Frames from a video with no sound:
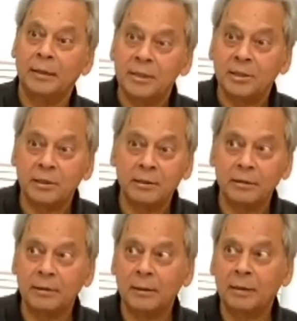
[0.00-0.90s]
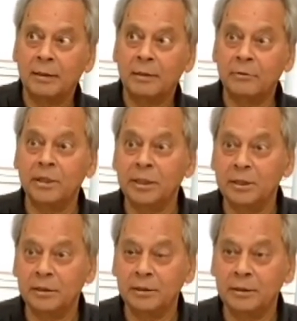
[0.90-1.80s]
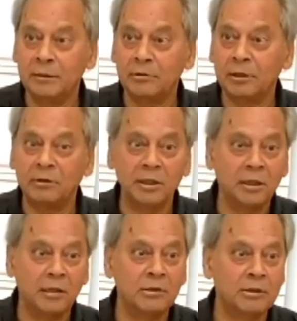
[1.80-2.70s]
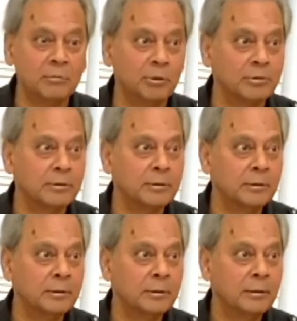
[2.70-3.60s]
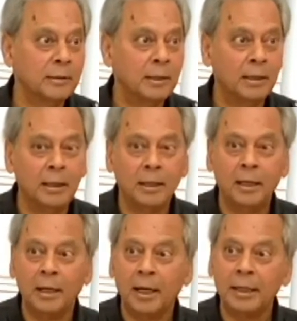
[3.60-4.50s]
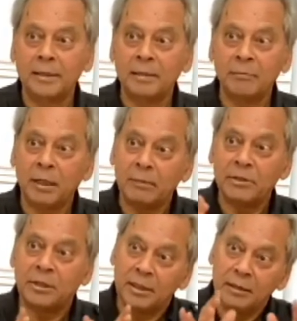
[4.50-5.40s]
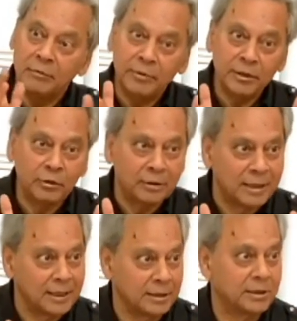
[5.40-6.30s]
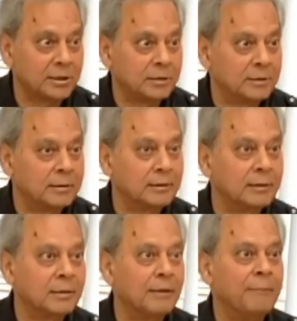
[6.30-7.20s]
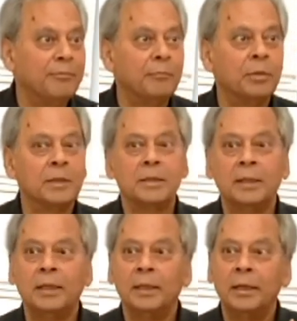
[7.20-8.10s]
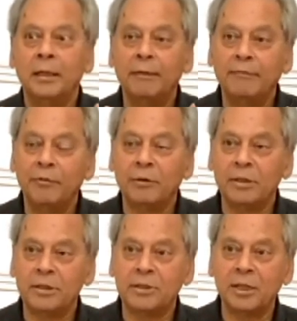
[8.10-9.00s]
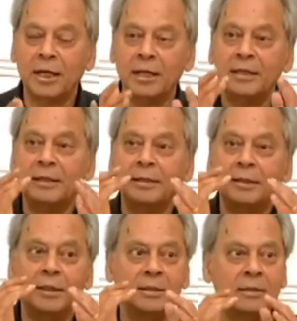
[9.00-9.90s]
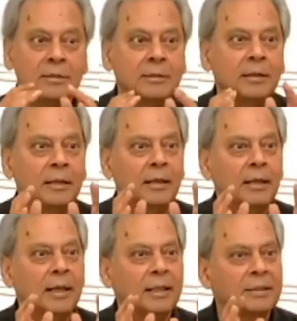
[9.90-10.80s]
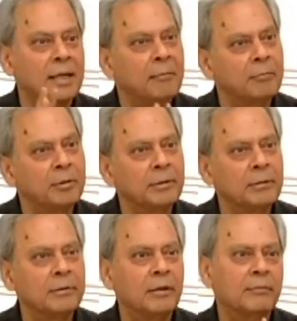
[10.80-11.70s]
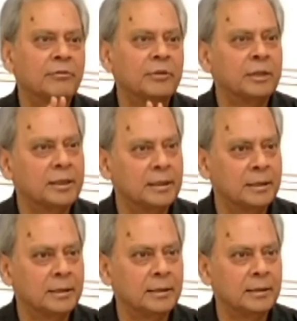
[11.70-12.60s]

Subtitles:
listen, read. You can read hundreds of books. And sometimes still we don't get it. But if you understand this example of tree